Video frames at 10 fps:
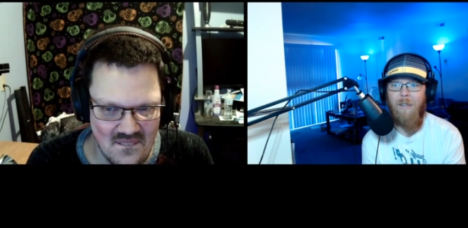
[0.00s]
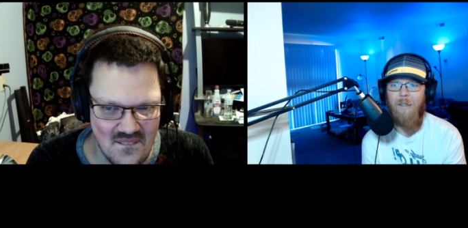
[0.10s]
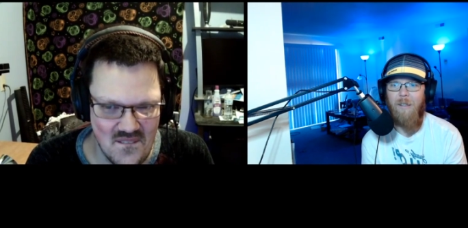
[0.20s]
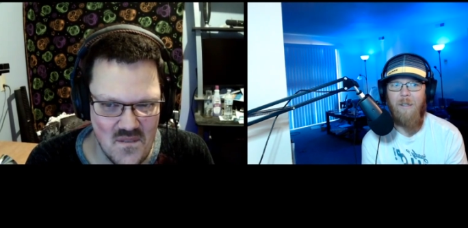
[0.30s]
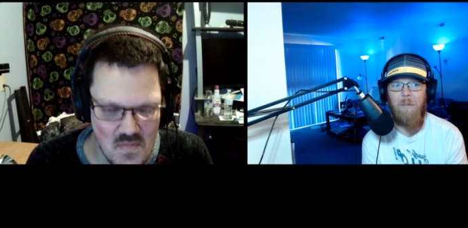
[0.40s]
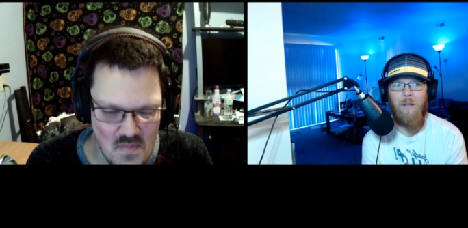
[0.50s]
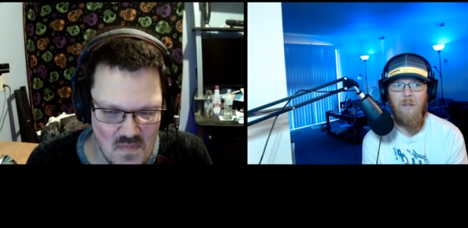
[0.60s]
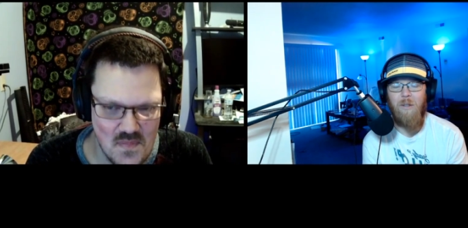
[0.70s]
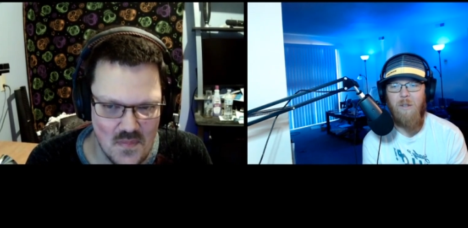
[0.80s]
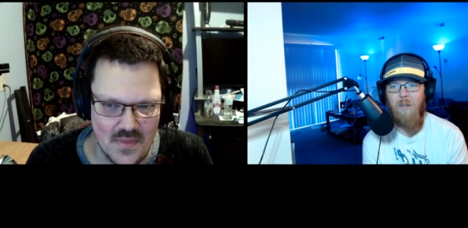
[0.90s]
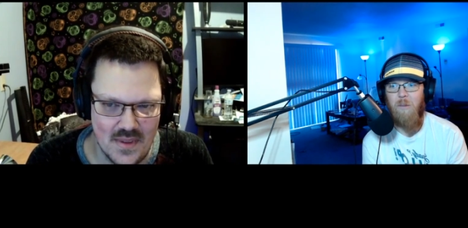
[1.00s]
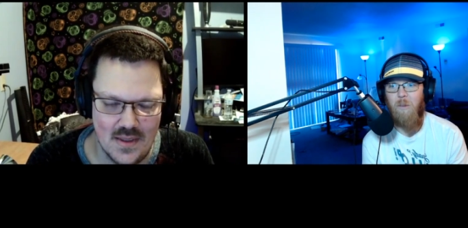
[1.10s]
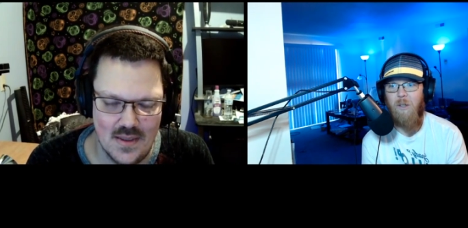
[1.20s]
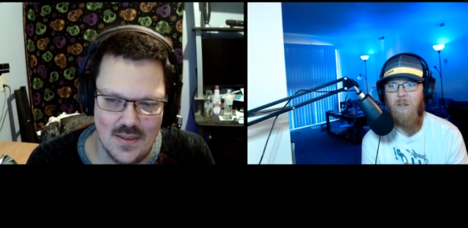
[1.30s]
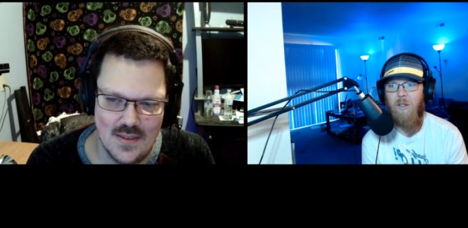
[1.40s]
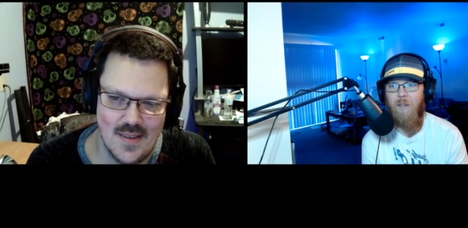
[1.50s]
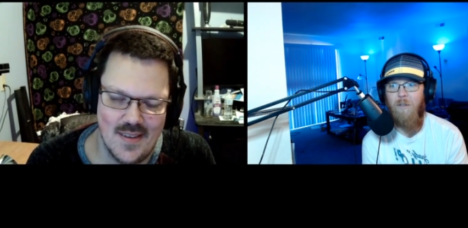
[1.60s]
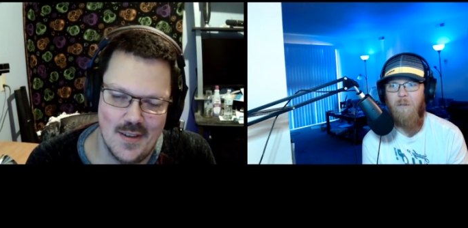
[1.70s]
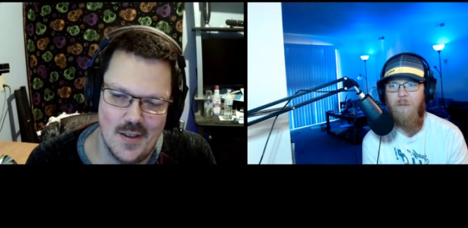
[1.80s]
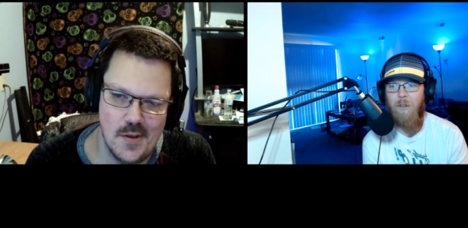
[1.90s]
Speaker 1: I like I like Mixer. There's some
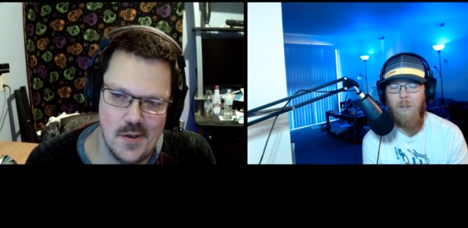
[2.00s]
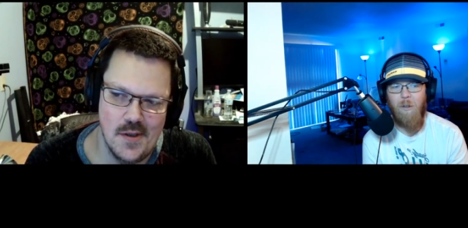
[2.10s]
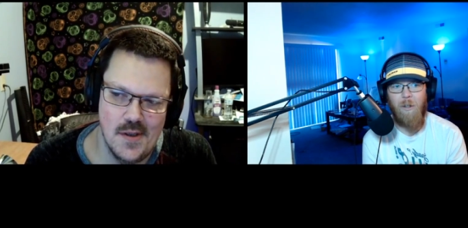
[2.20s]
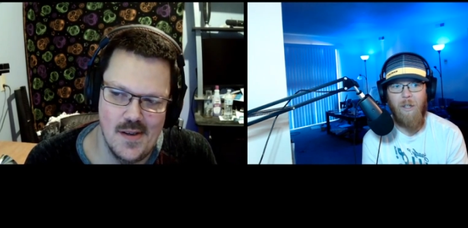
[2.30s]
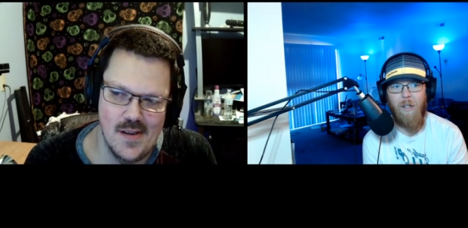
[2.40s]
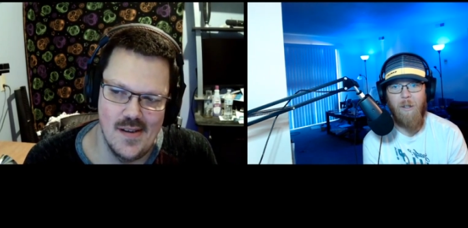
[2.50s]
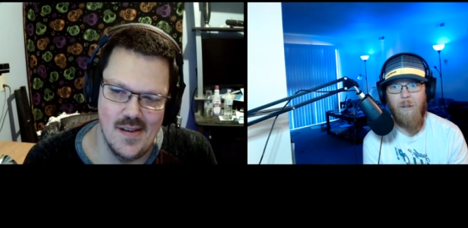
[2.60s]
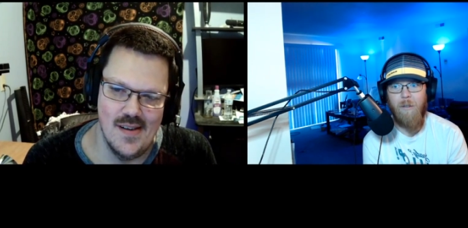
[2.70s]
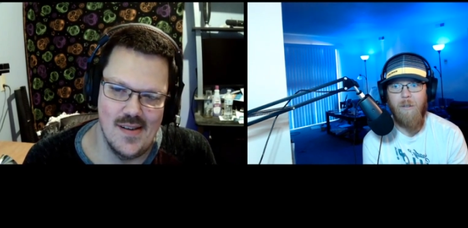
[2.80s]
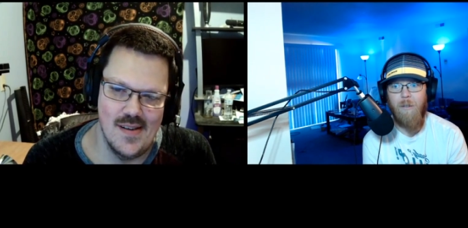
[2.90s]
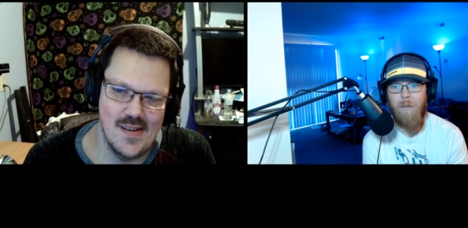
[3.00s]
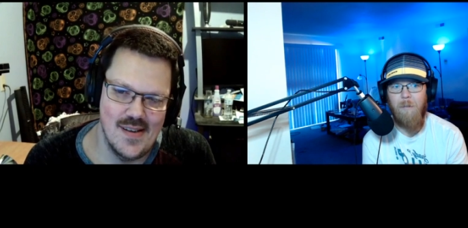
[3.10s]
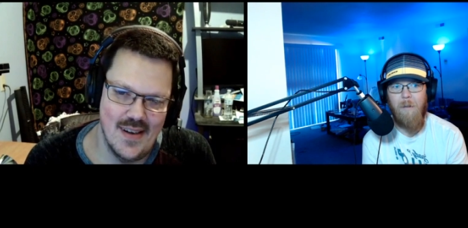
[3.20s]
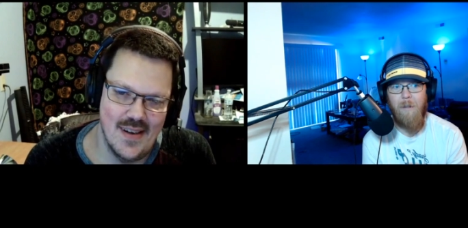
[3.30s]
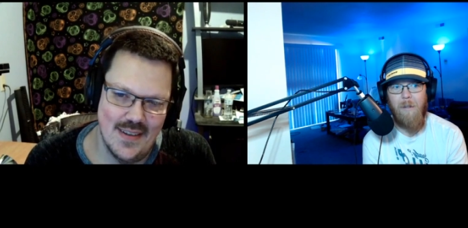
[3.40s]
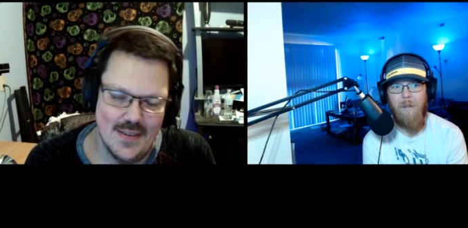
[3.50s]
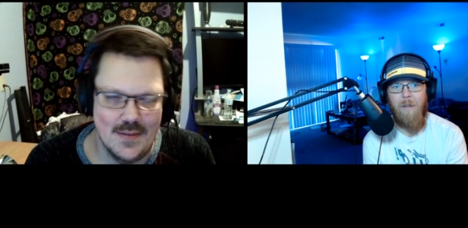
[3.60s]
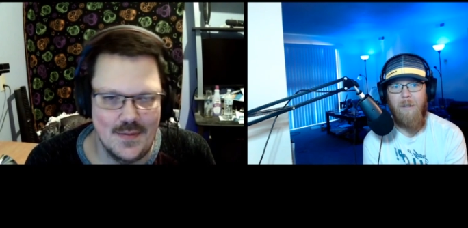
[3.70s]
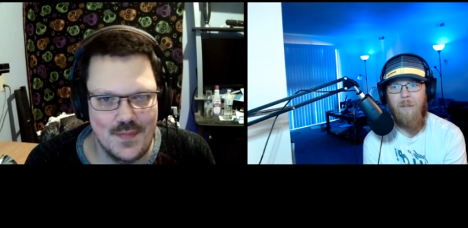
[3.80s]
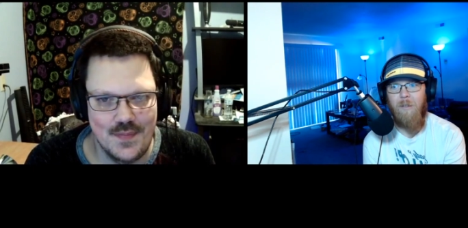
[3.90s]
weird stuff if you go to the IRL
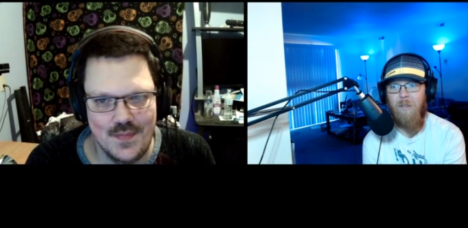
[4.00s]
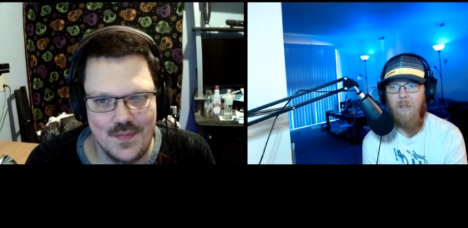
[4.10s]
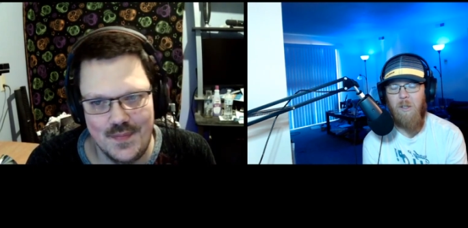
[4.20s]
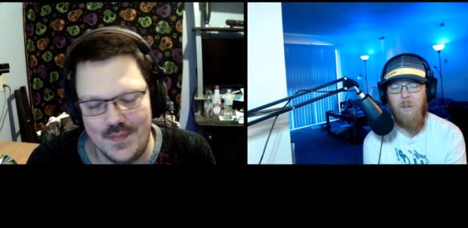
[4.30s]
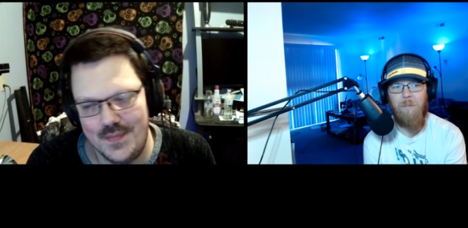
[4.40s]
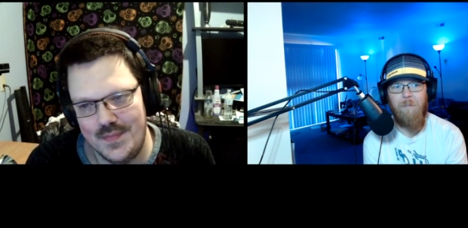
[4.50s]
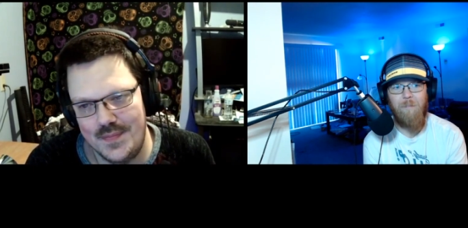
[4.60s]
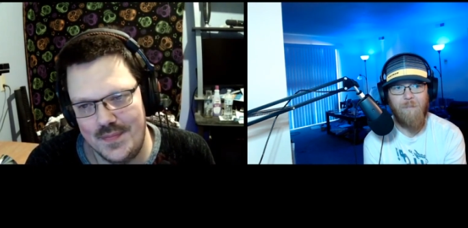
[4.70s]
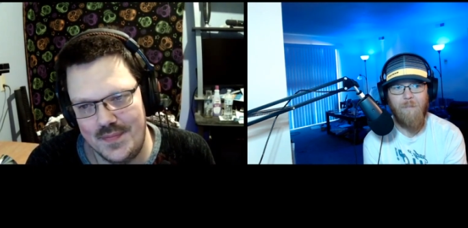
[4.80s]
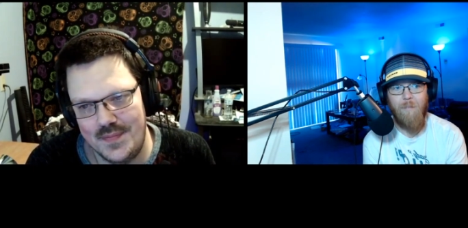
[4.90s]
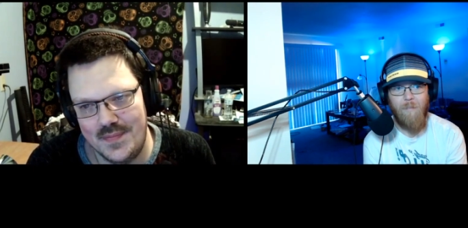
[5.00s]
section.